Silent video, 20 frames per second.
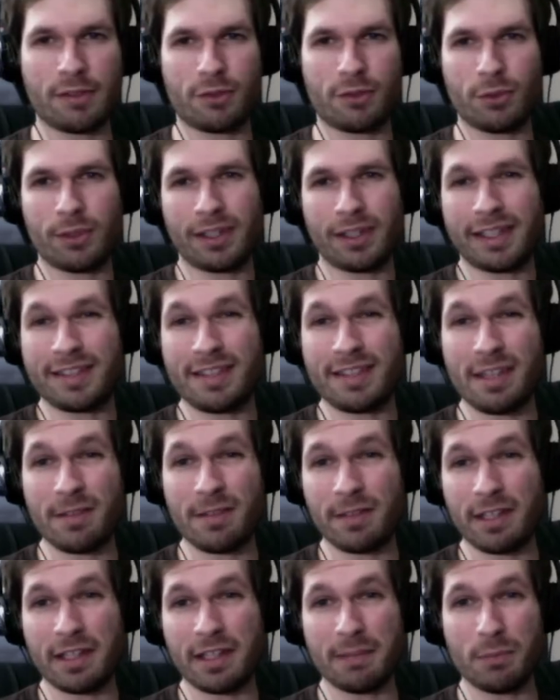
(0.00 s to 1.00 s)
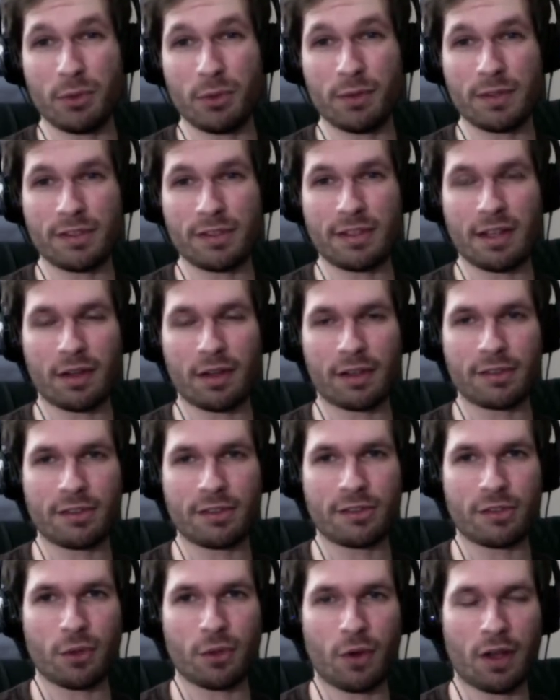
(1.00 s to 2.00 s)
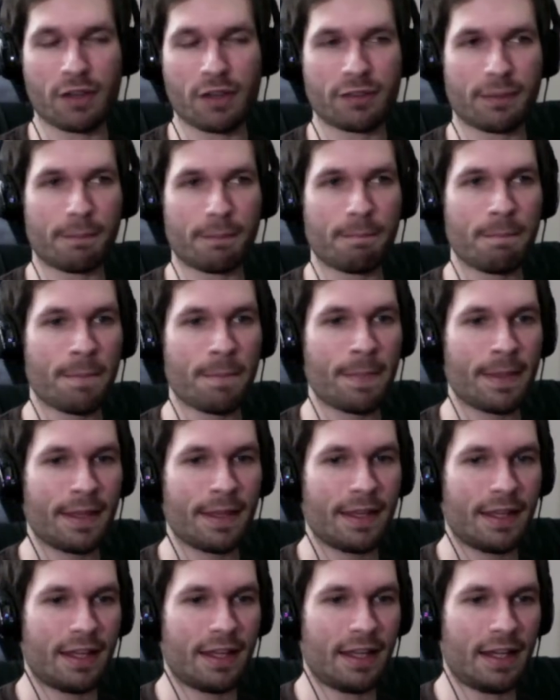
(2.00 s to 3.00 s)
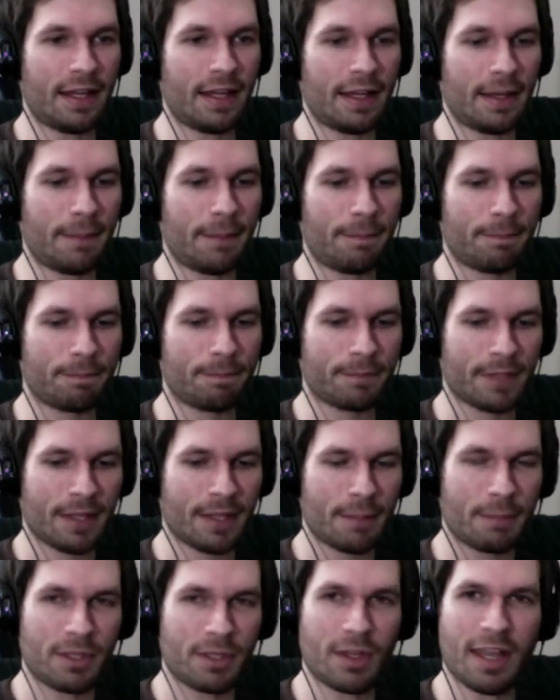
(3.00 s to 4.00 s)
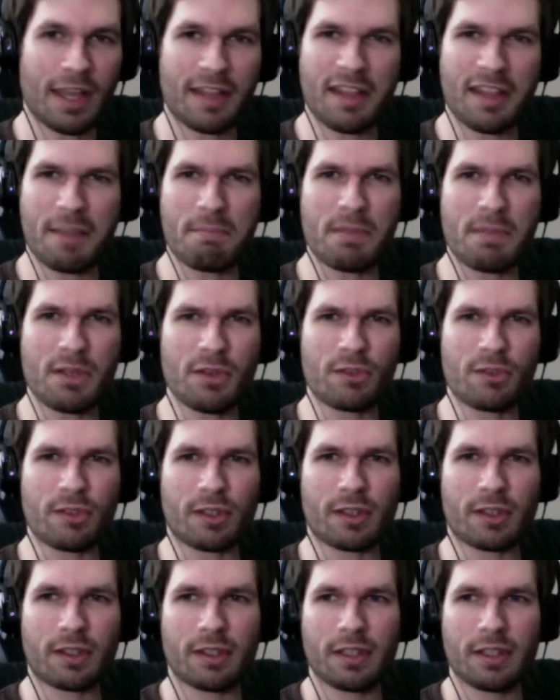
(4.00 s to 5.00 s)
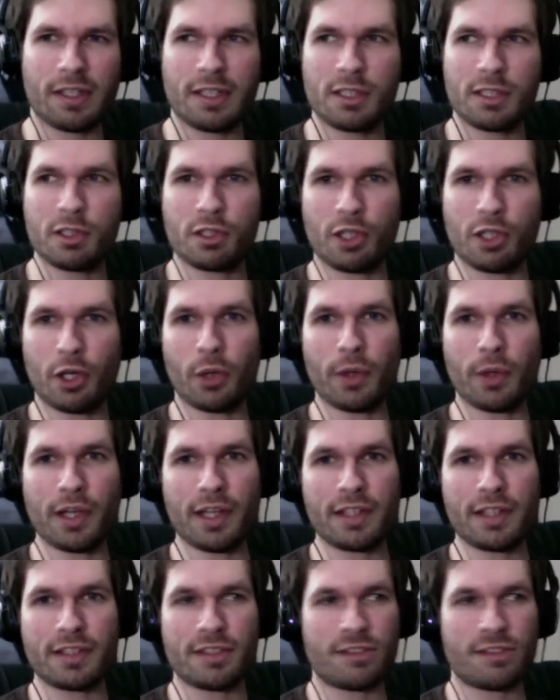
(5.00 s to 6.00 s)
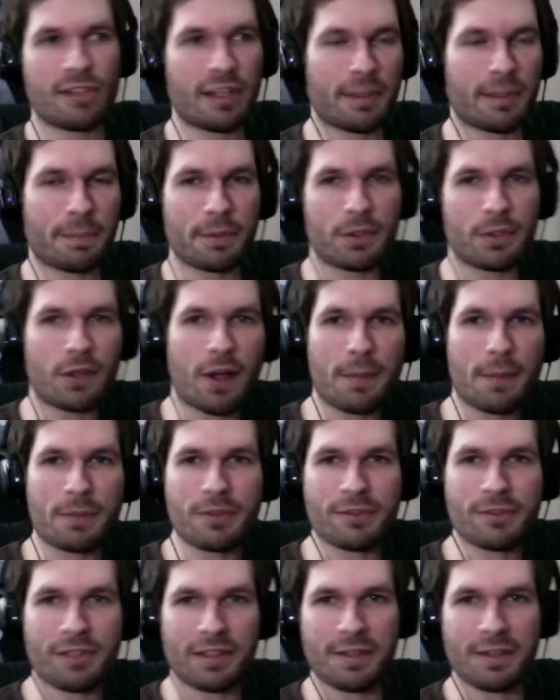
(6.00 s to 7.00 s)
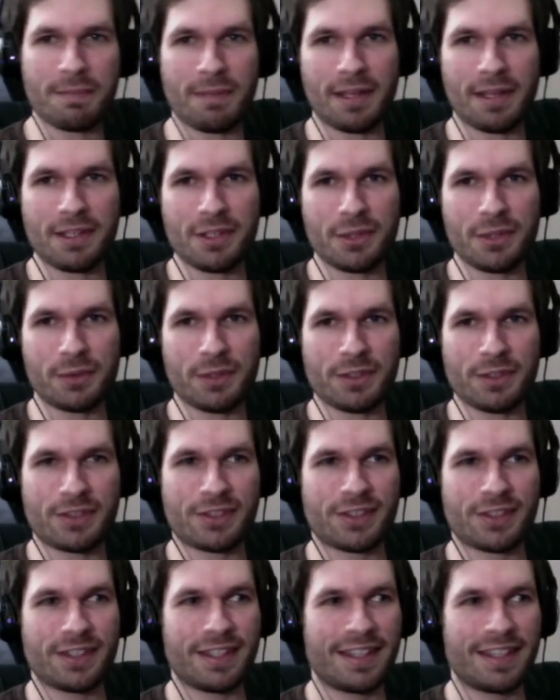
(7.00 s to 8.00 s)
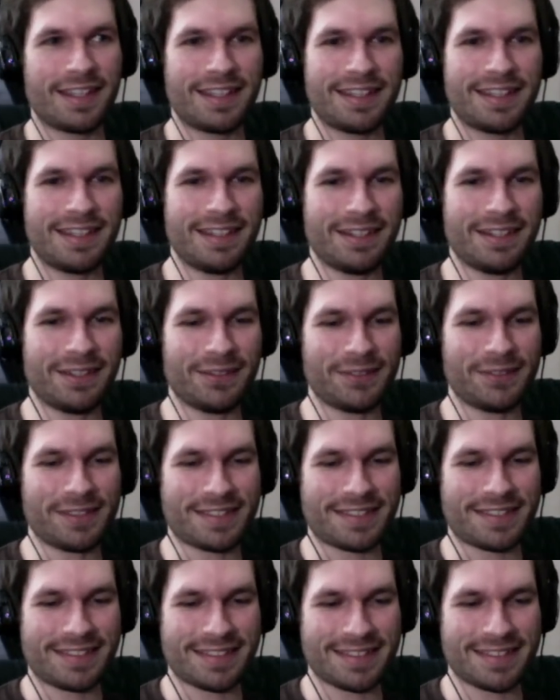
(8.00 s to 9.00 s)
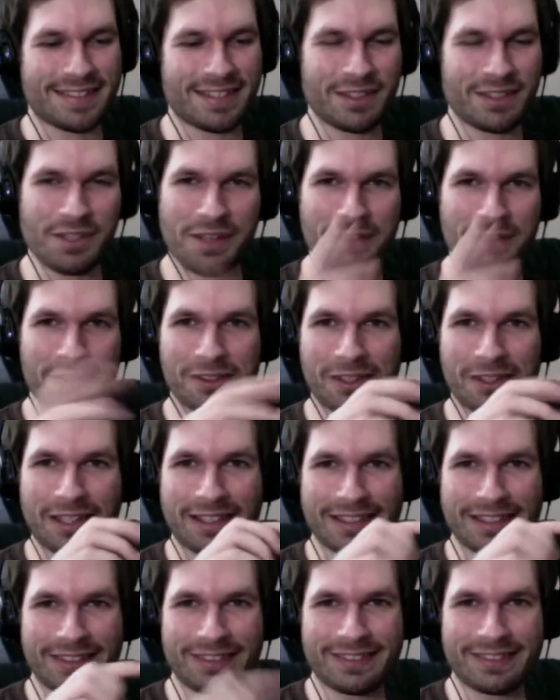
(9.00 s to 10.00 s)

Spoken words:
doing like TV and movies now because he's so awesome. But you had that music. You go in, you set up your options on the menu, which, you know, was just, you know, you have like a little